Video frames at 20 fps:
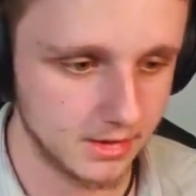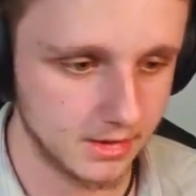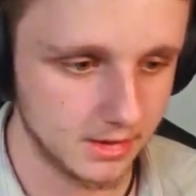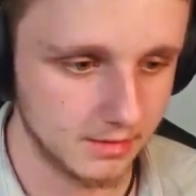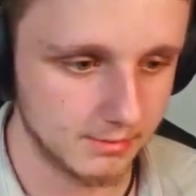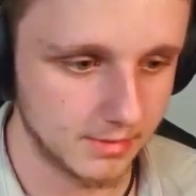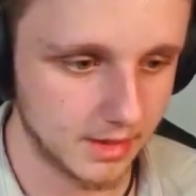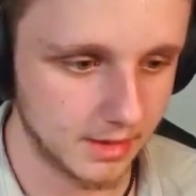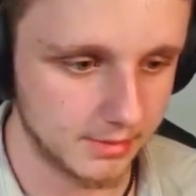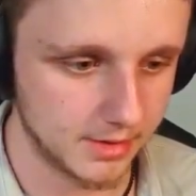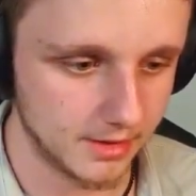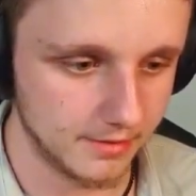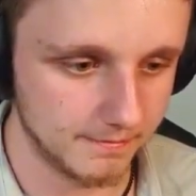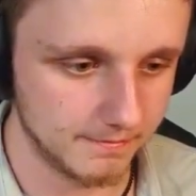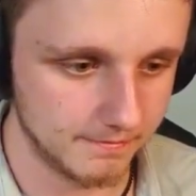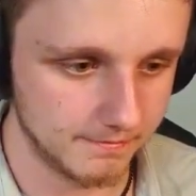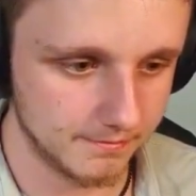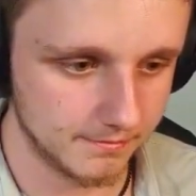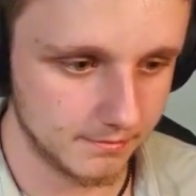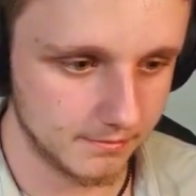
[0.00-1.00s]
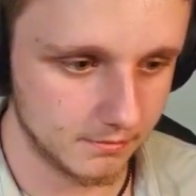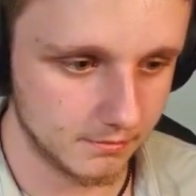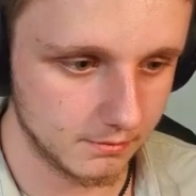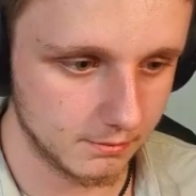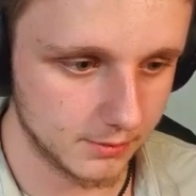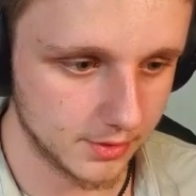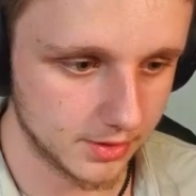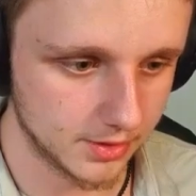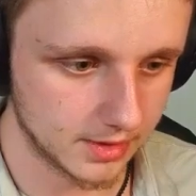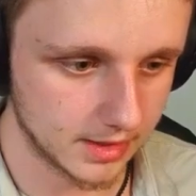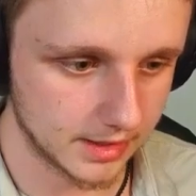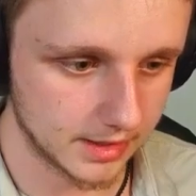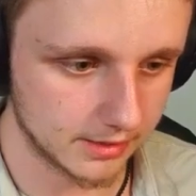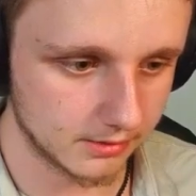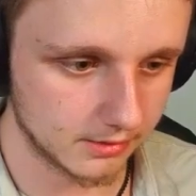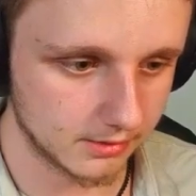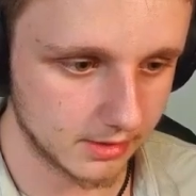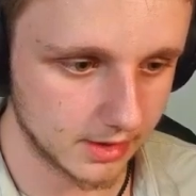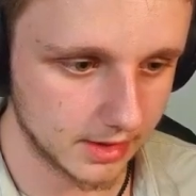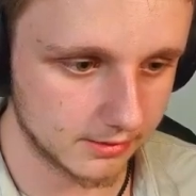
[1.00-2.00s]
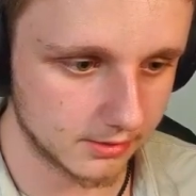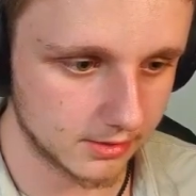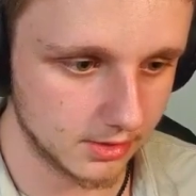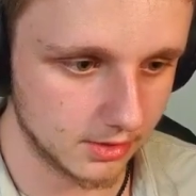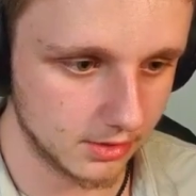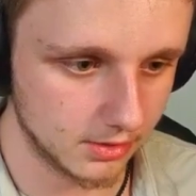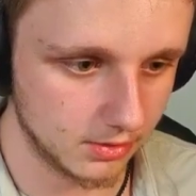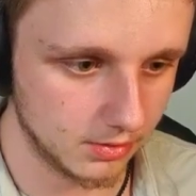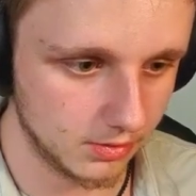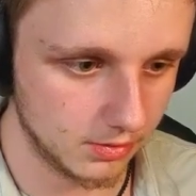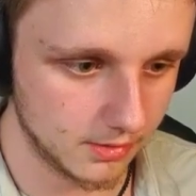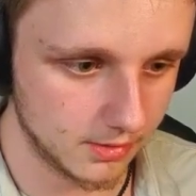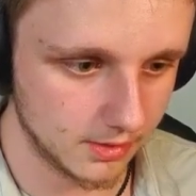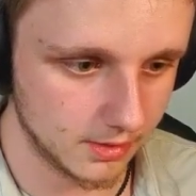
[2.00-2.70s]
But let's go